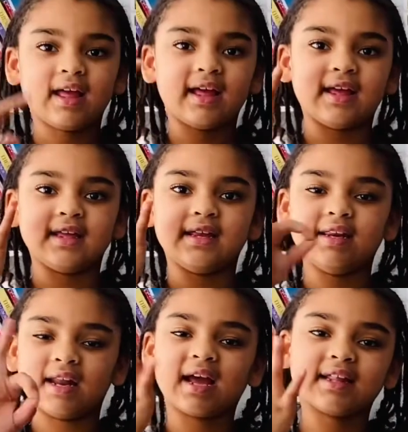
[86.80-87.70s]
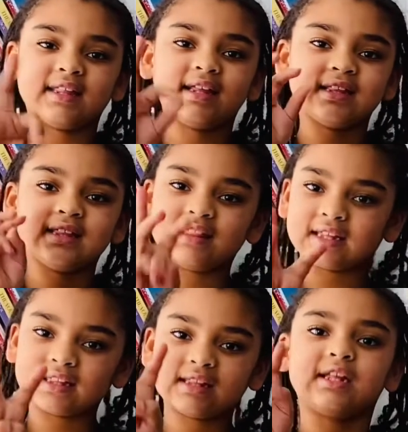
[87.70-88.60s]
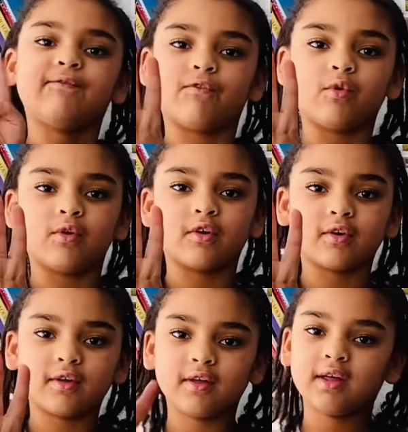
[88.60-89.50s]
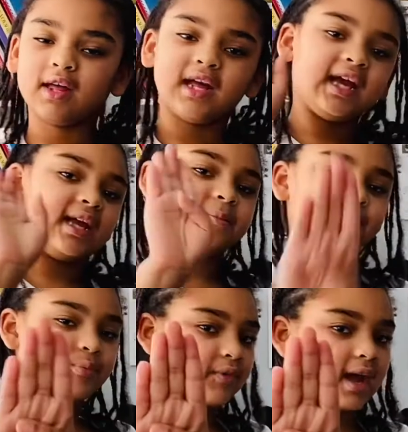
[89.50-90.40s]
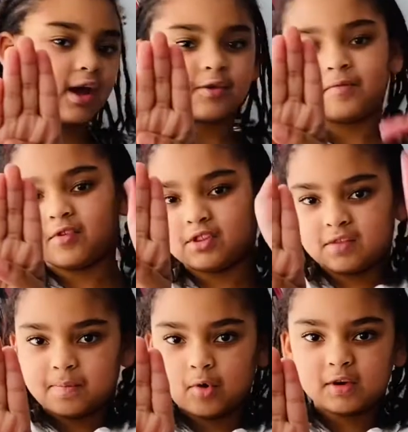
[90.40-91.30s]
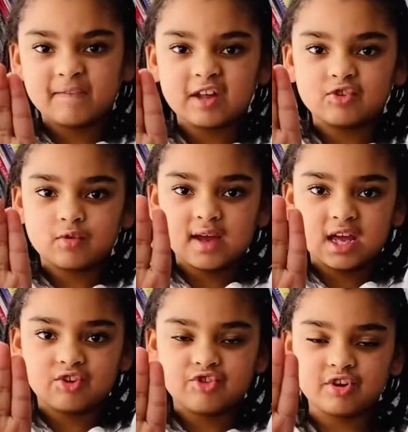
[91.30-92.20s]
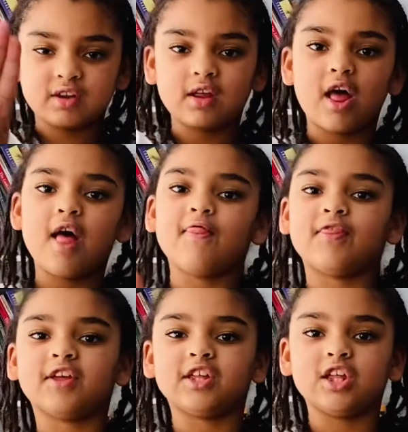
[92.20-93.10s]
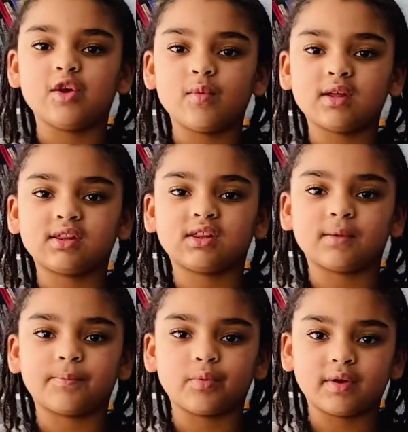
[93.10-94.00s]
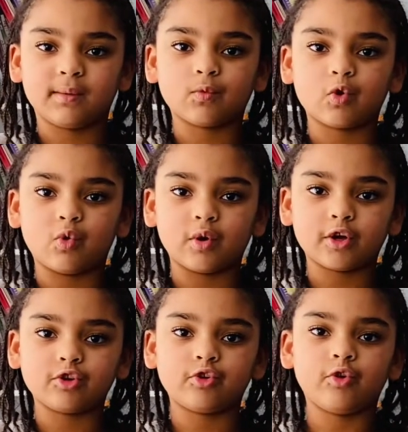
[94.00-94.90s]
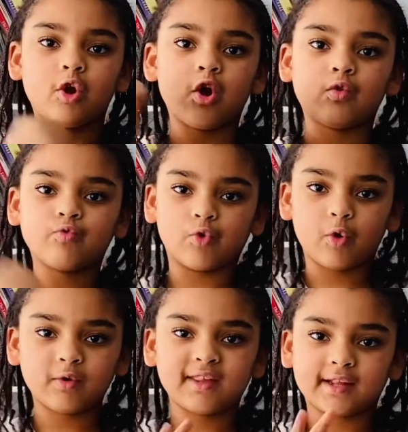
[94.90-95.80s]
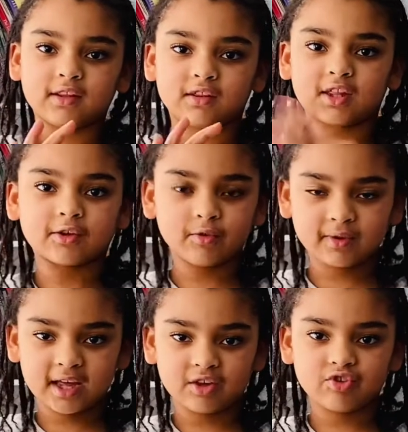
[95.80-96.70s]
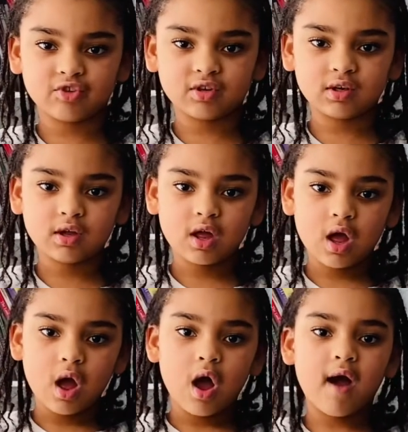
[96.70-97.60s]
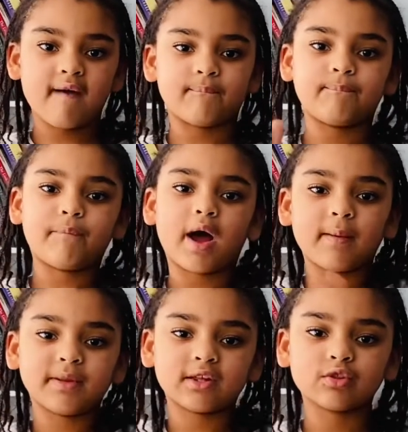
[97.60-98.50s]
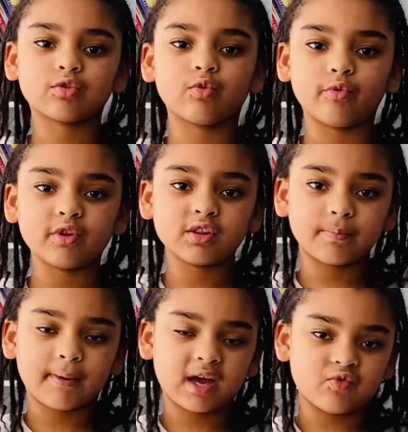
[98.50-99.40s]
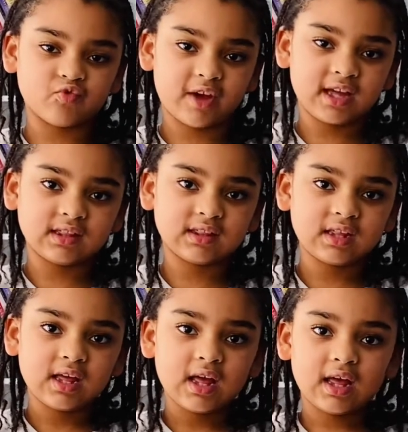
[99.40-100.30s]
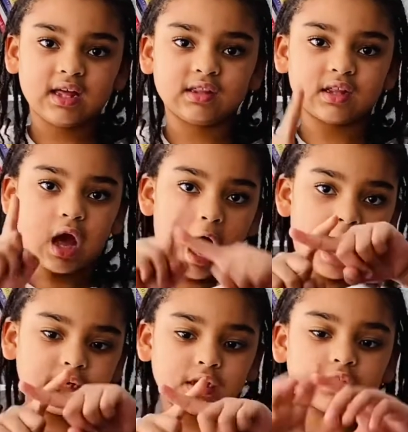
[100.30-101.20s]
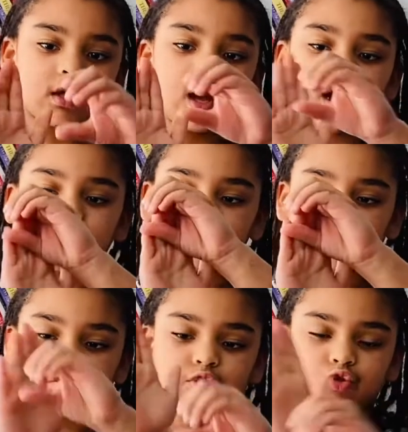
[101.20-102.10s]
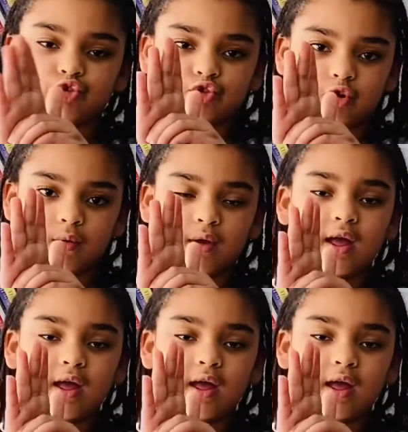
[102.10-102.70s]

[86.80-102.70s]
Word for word: In 1964, in Brown versus Board of Education, the U.S. Supreme Court ruled that the segregation of public schools by race is unconstitutional.